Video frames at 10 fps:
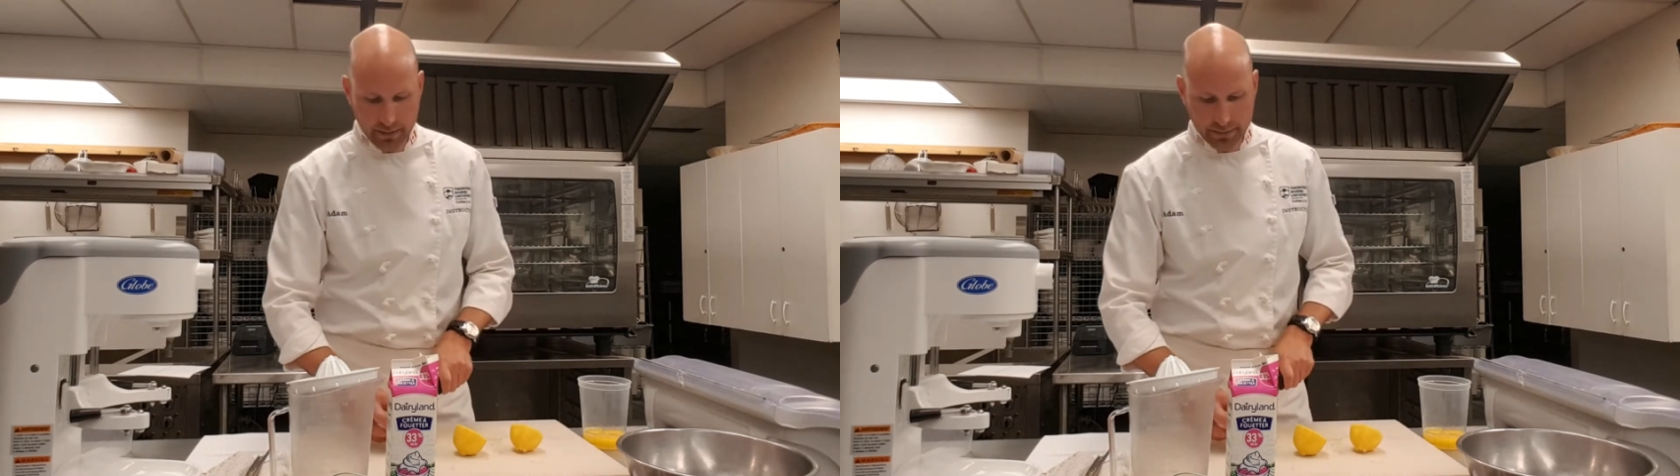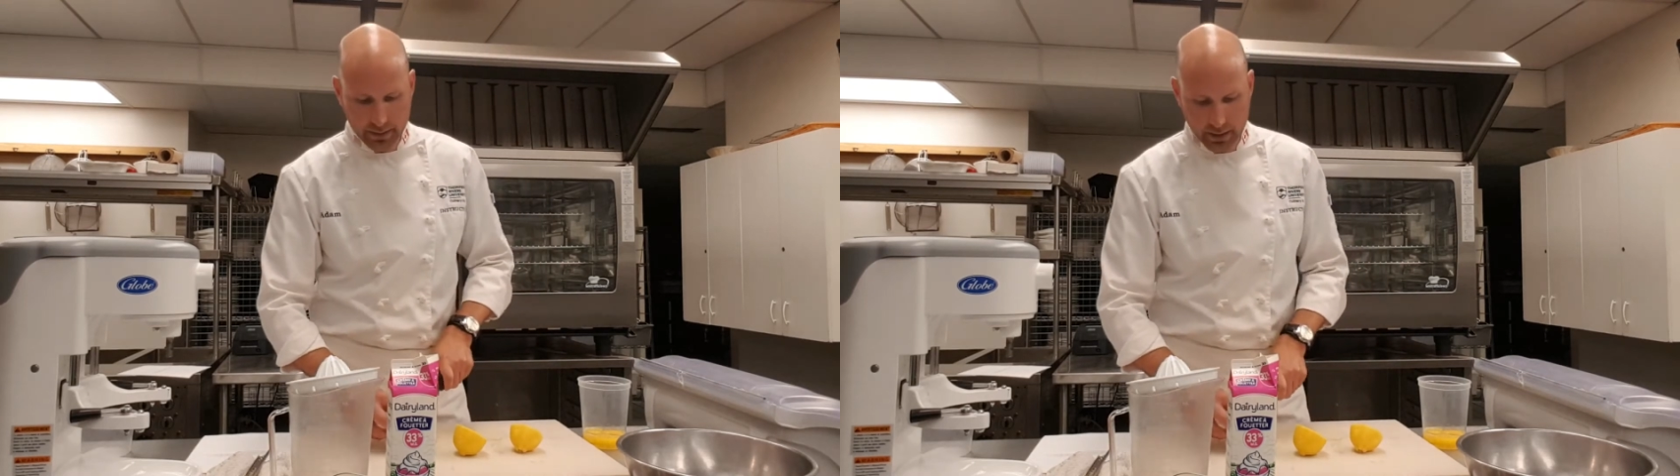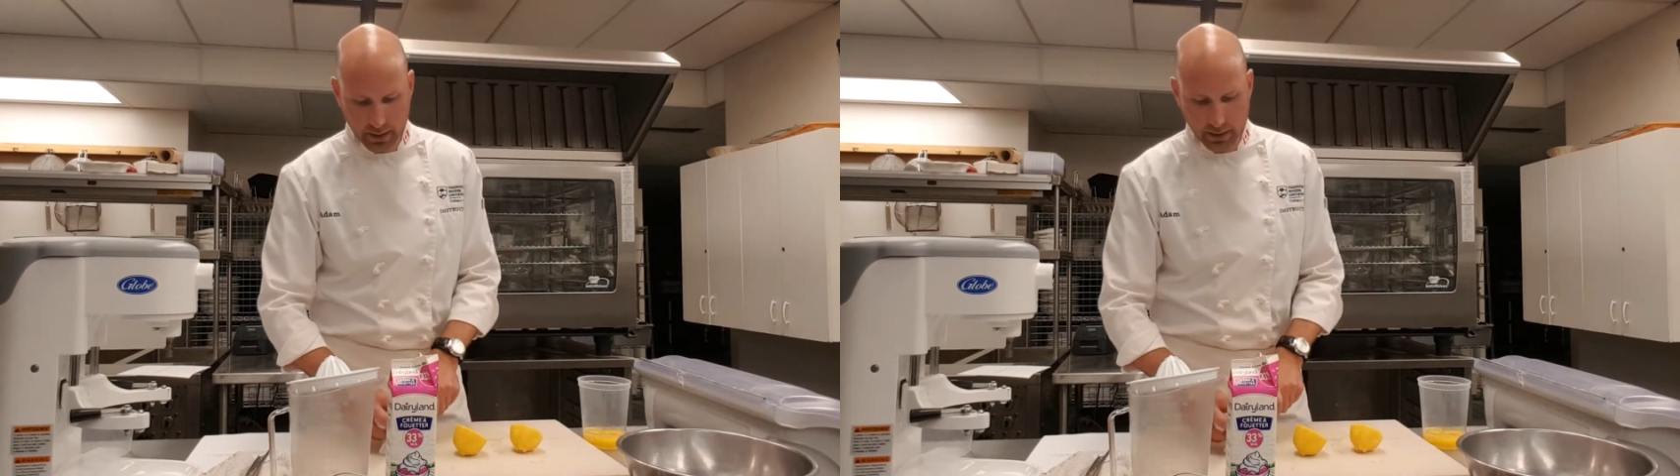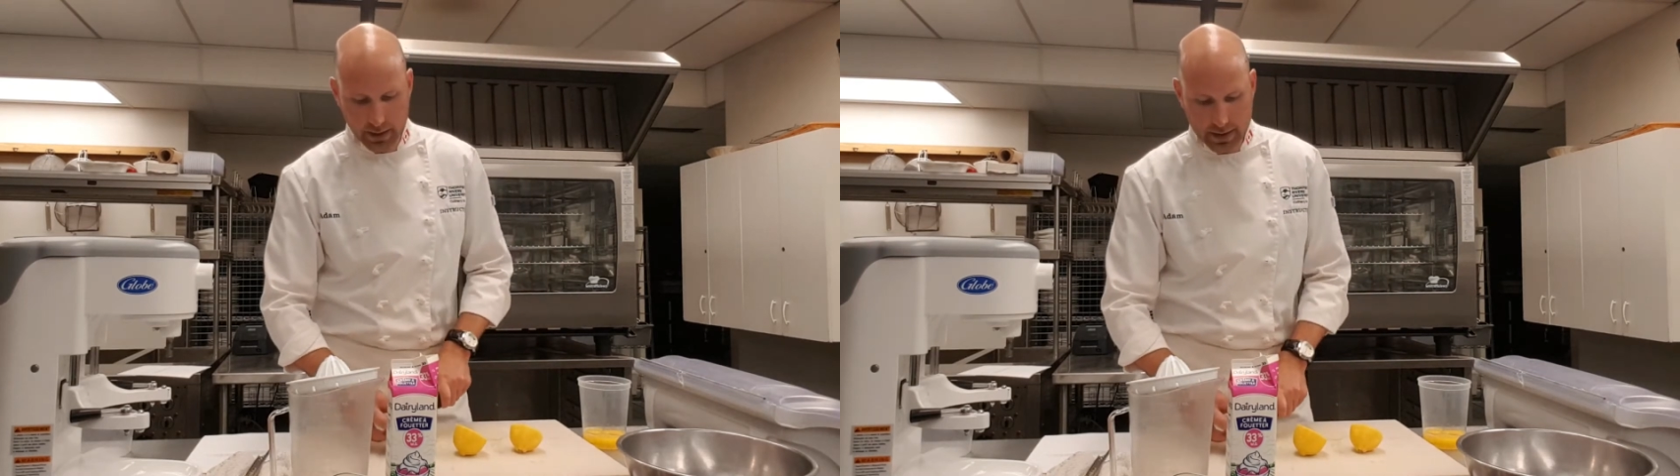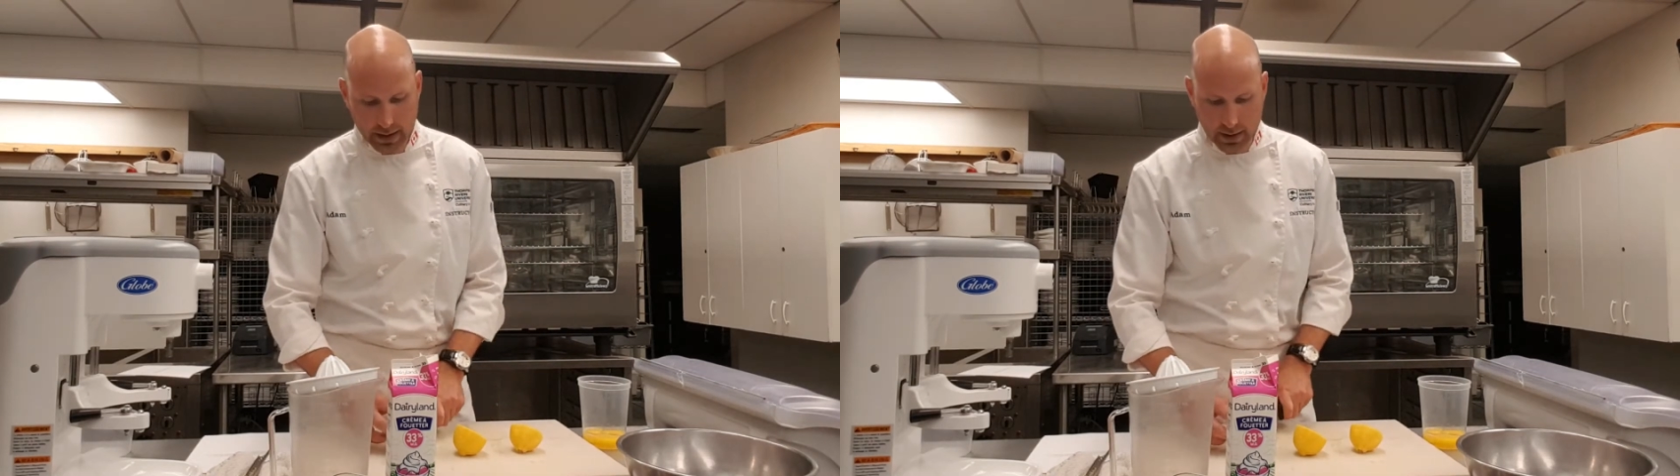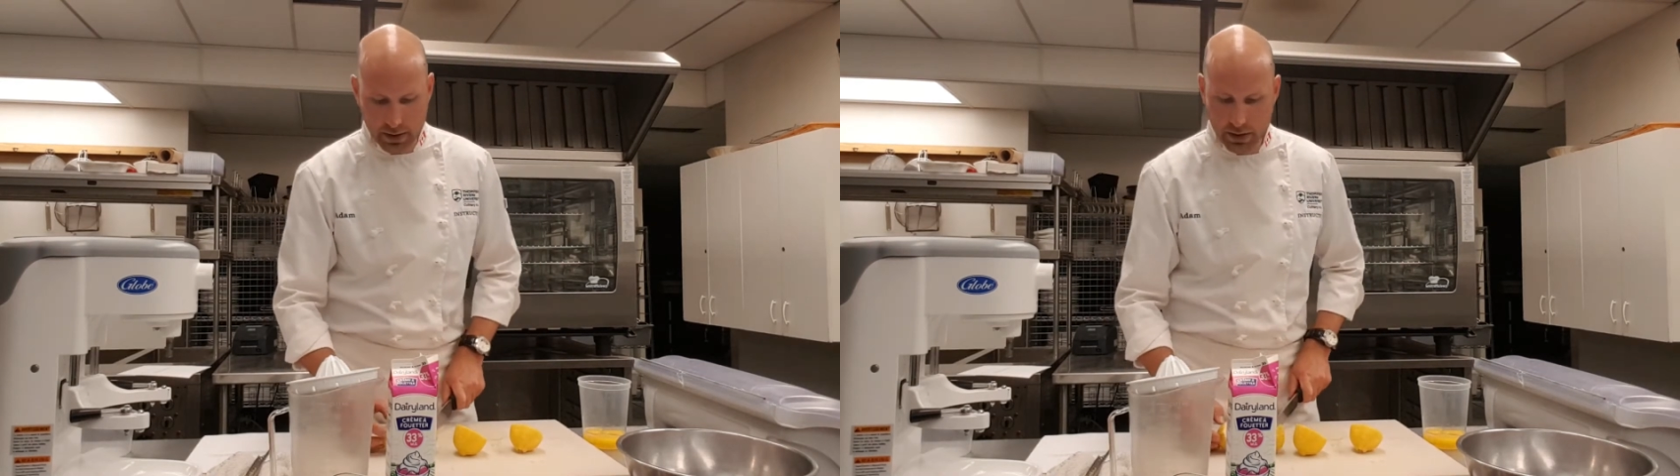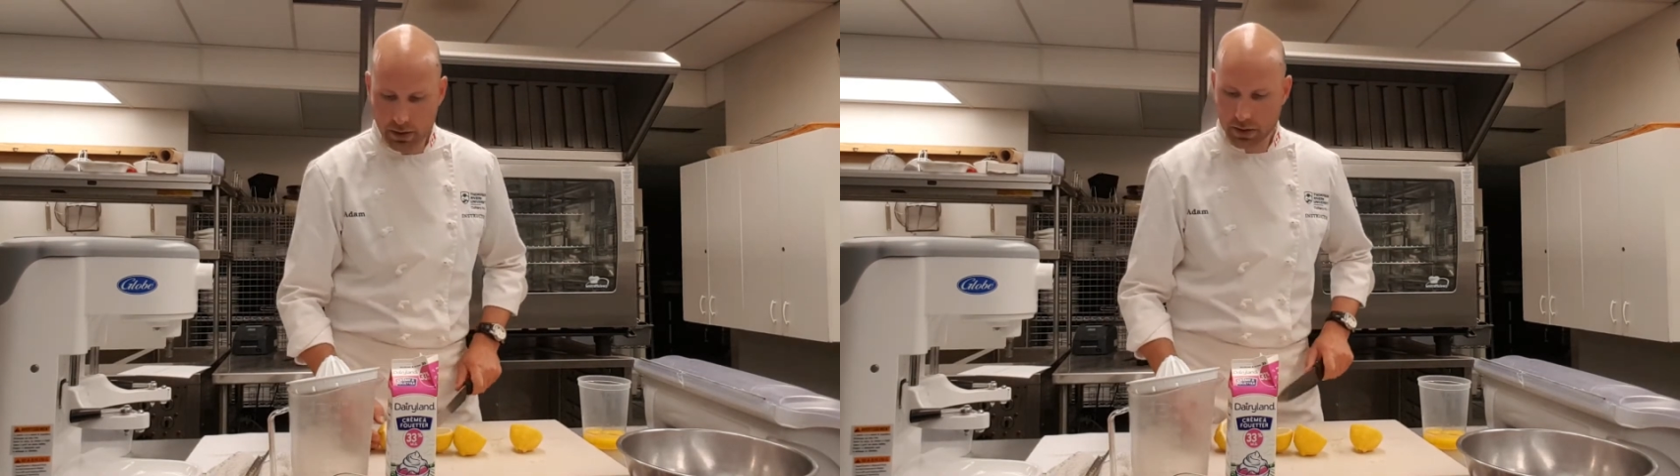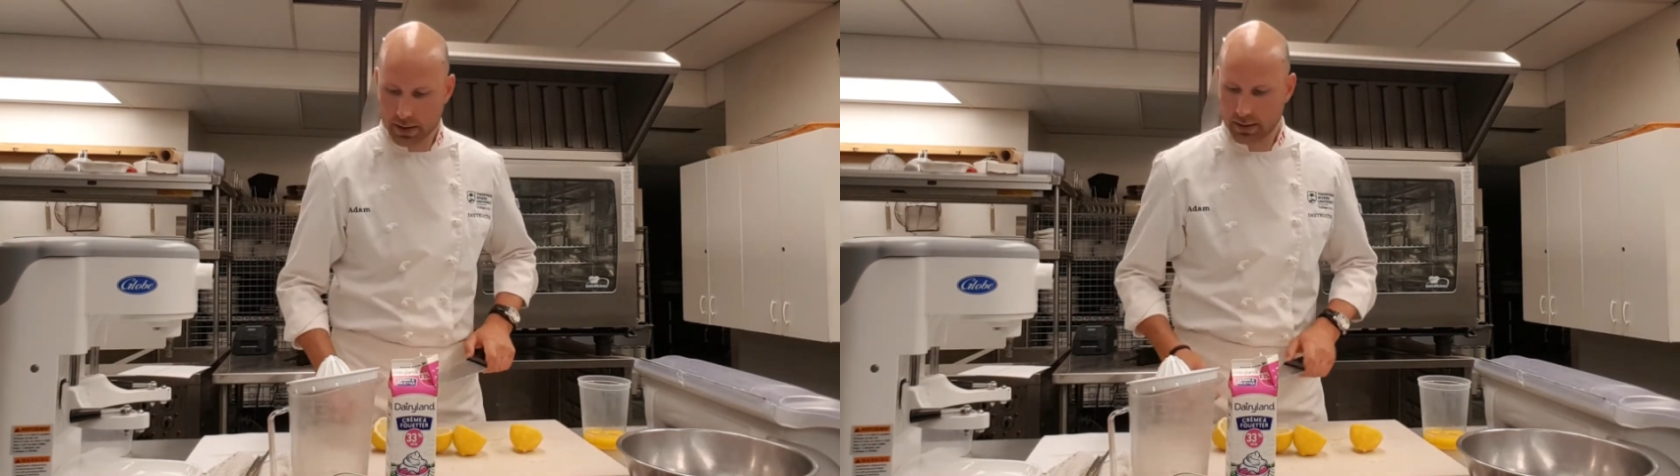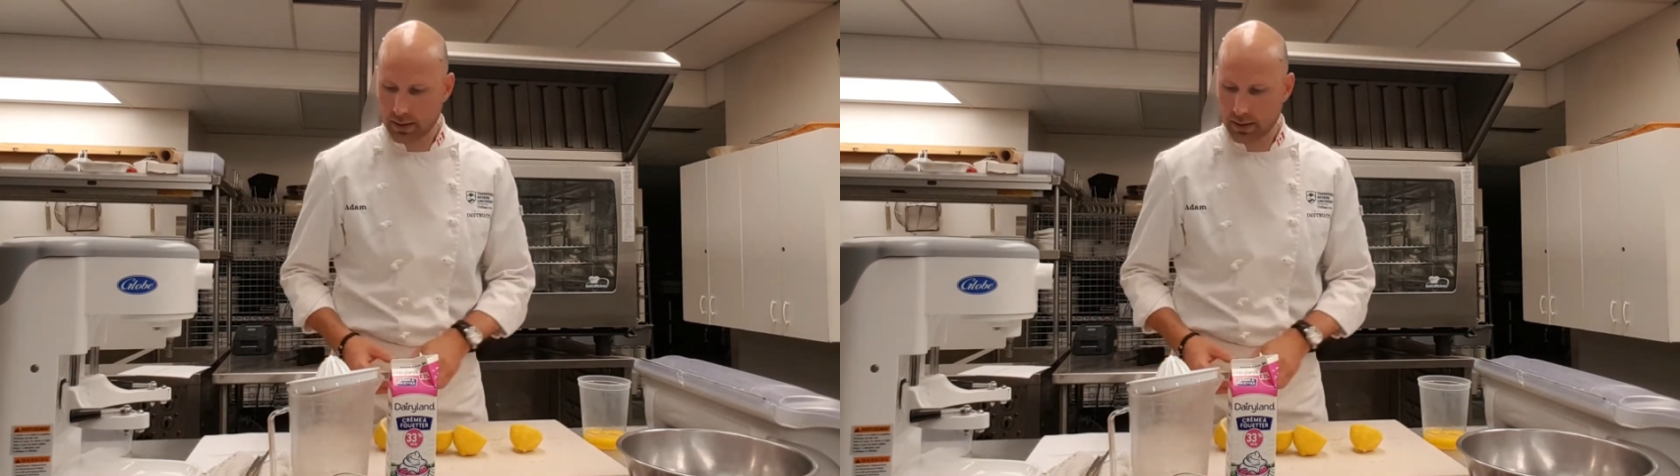and I'm going to take the juice